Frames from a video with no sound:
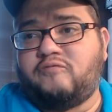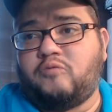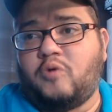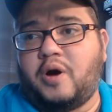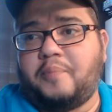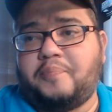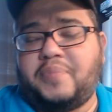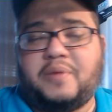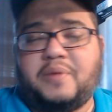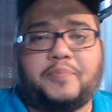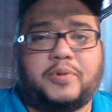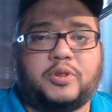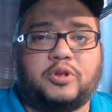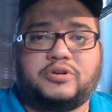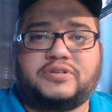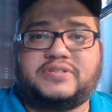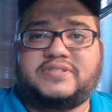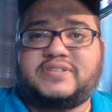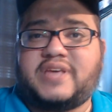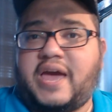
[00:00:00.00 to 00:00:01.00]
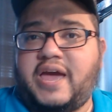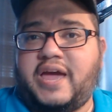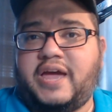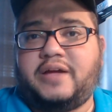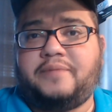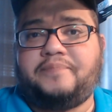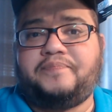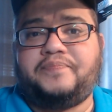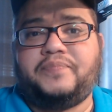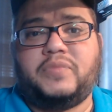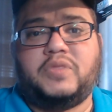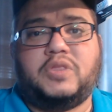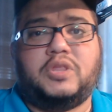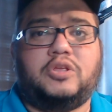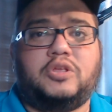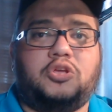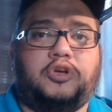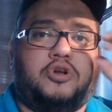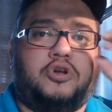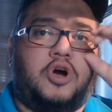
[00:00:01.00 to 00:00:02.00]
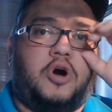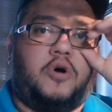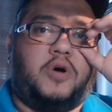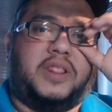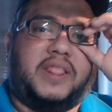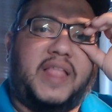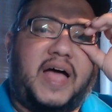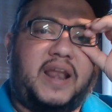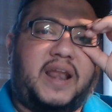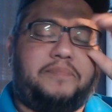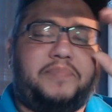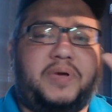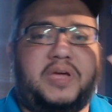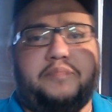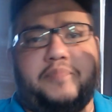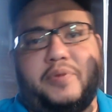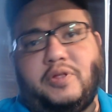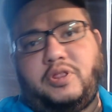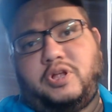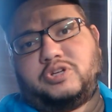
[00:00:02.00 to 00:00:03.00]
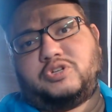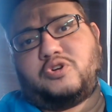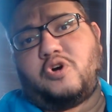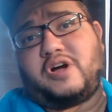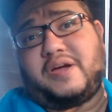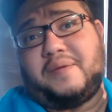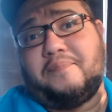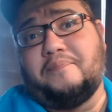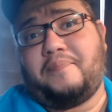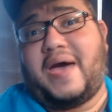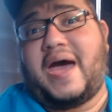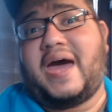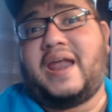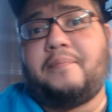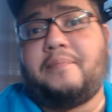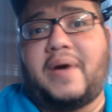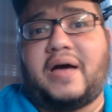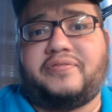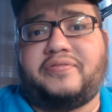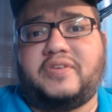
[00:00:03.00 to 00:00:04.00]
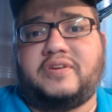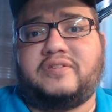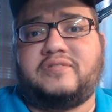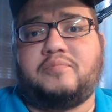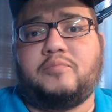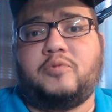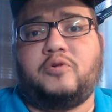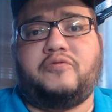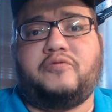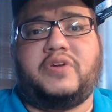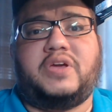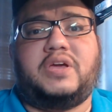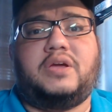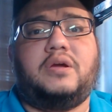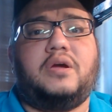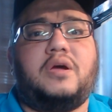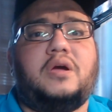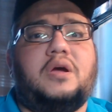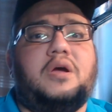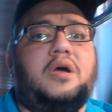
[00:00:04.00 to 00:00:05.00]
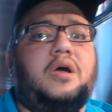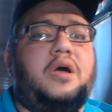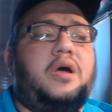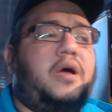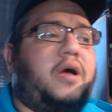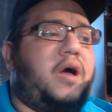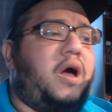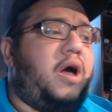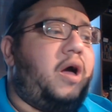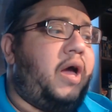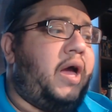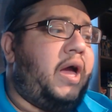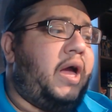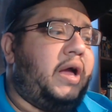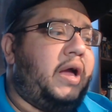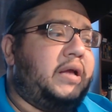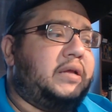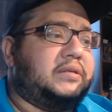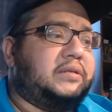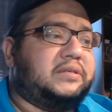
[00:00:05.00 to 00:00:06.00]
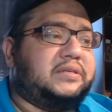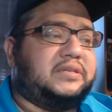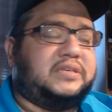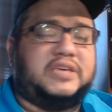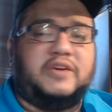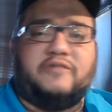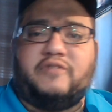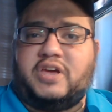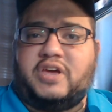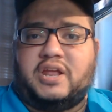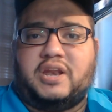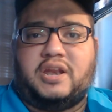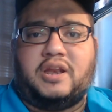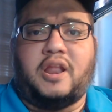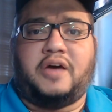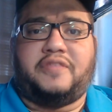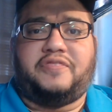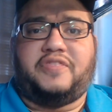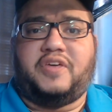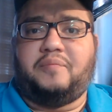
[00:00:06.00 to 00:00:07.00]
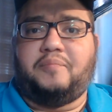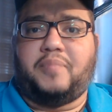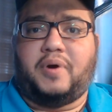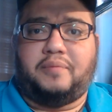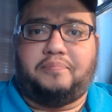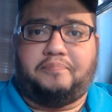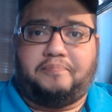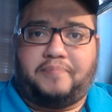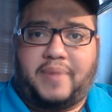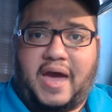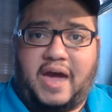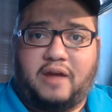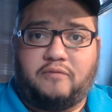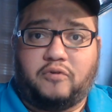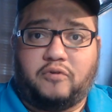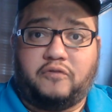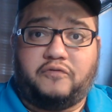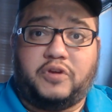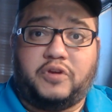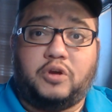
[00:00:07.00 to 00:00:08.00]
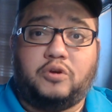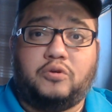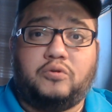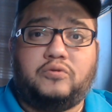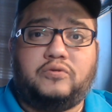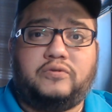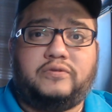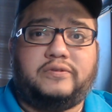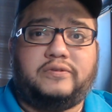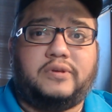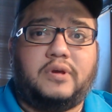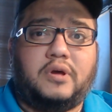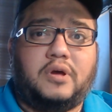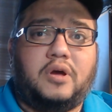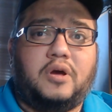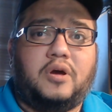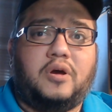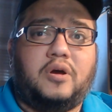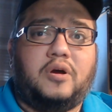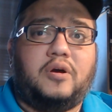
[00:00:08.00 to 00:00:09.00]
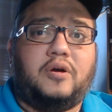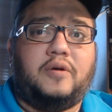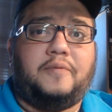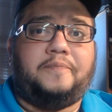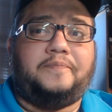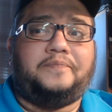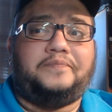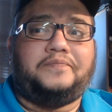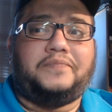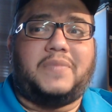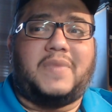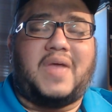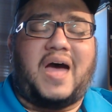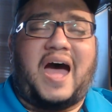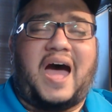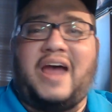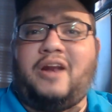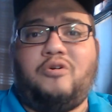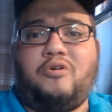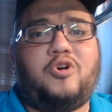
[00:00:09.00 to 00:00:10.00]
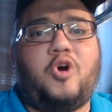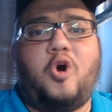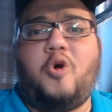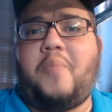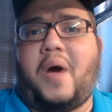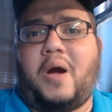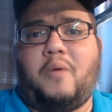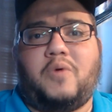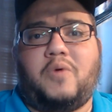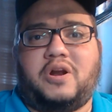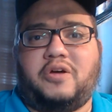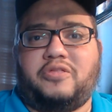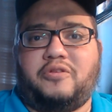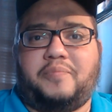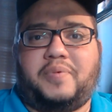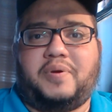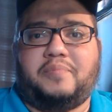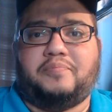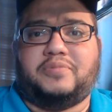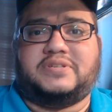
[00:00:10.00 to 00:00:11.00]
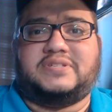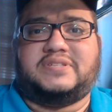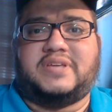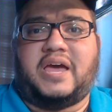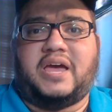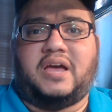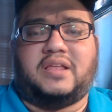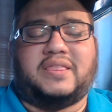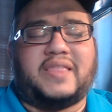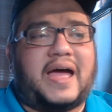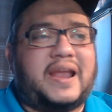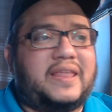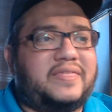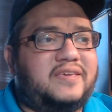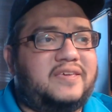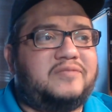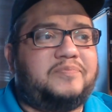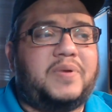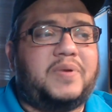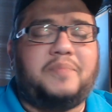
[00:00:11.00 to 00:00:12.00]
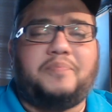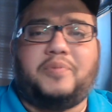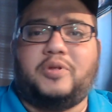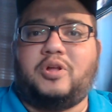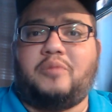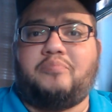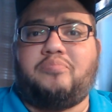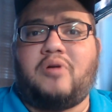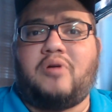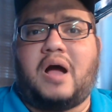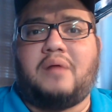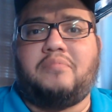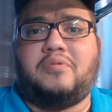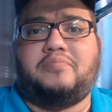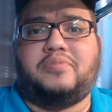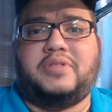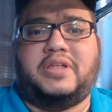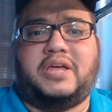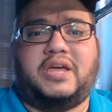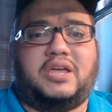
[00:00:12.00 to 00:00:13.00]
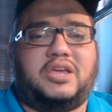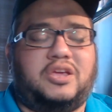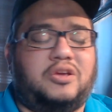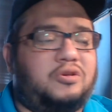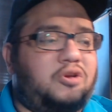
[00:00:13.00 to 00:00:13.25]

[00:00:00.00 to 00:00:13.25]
what people are saying, a lot of people are talking bad about this movie and giving it nothing but bad reviews. I don't go by what other people say. A lot of these people are probably,